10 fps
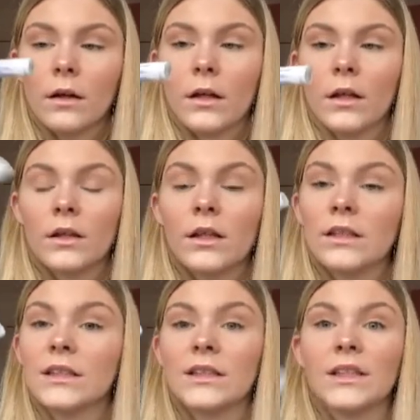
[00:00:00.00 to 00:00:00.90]
This is
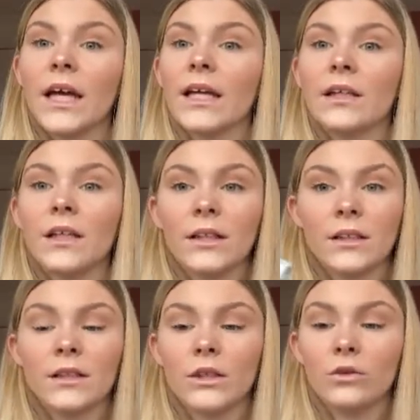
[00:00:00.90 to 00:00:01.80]
insane. It
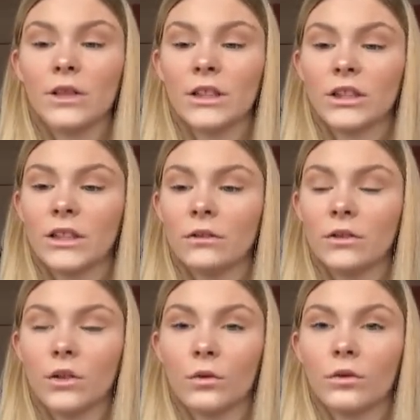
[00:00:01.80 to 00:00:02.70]
sticks your lashes down
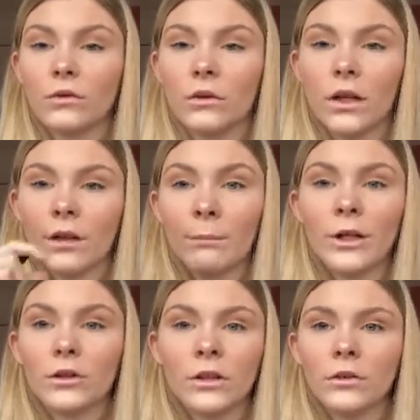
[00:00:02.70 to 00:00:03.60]
so good. Like
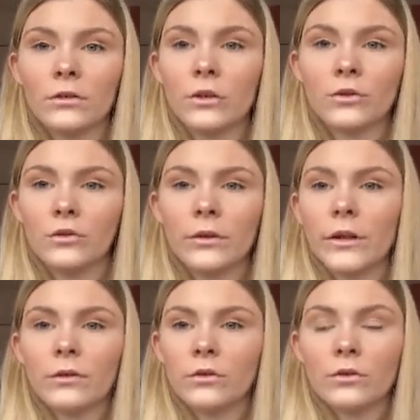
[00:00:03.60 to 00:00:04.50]

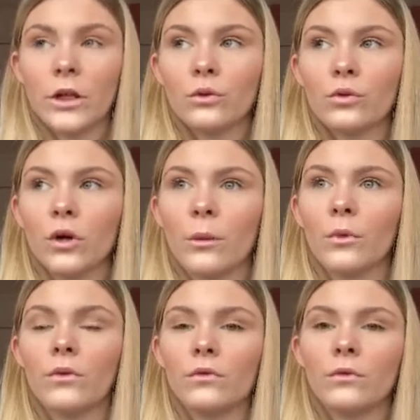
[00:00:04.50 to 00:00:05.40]
they do not come
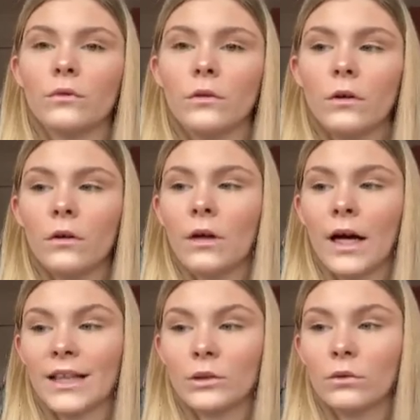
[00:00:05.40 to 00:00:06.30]
off
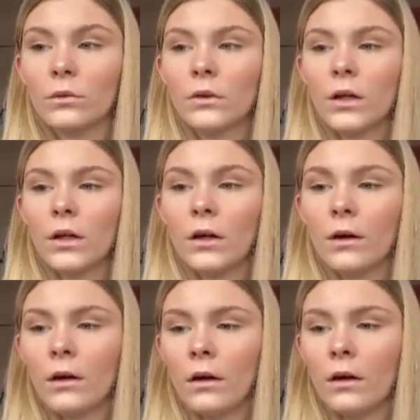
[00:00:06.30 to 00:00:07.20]
at all.
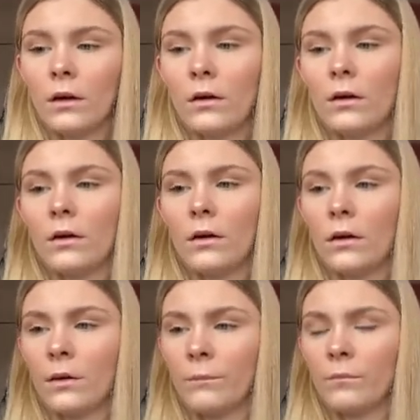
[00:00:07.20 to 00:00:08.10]

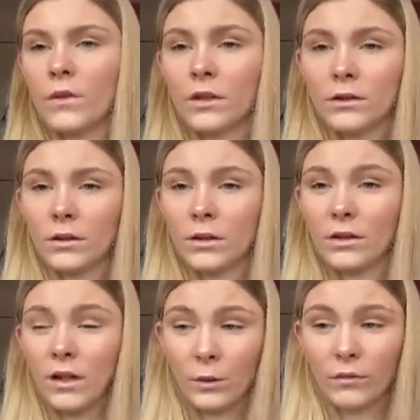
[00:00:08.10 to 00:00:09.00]
It's so nice.
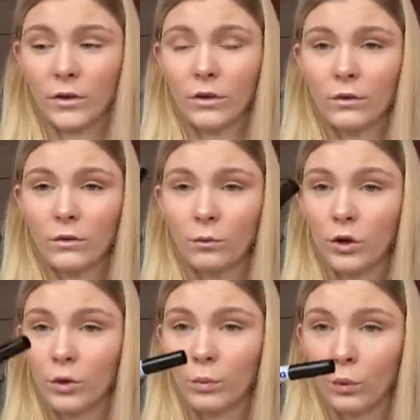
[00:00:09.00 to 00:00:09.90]
However, when you
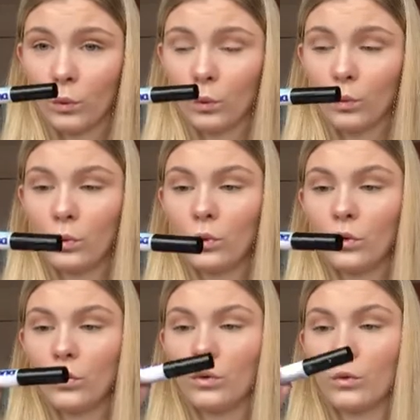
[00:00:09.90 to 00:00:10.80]

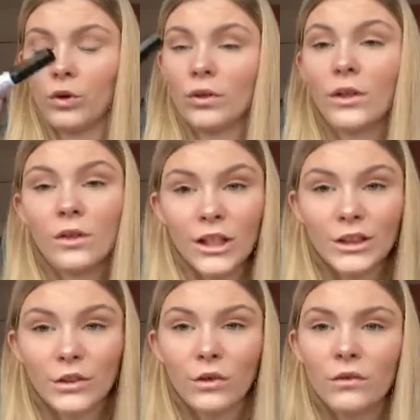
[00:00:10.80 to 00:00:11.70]
take your lashes
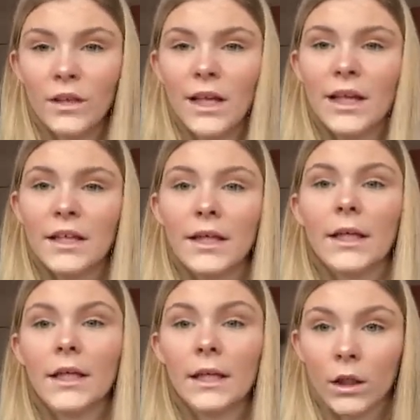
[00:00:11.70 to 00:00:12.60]
off,
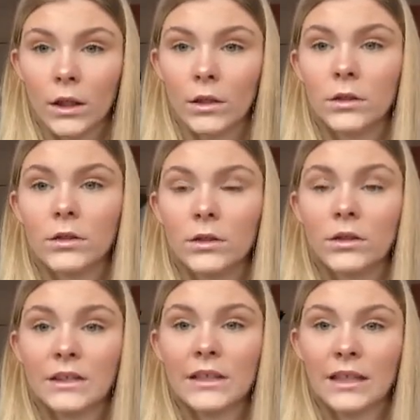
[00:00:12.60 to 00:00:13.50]
it hurts.
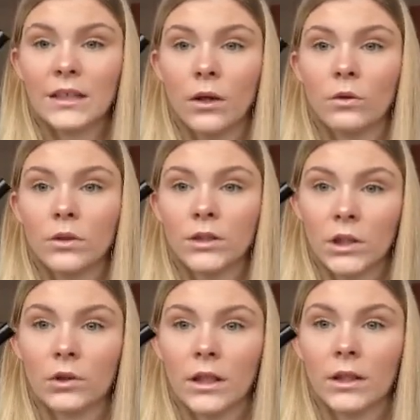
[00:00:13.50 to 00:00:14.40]
That's how stuck on
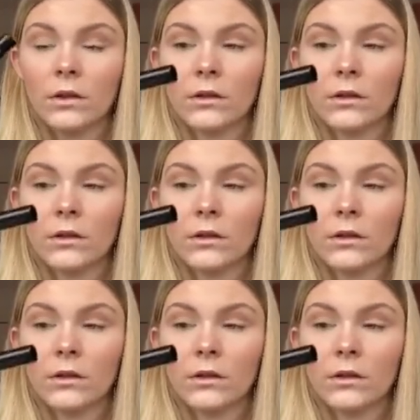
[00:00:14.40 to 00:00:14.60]
they are.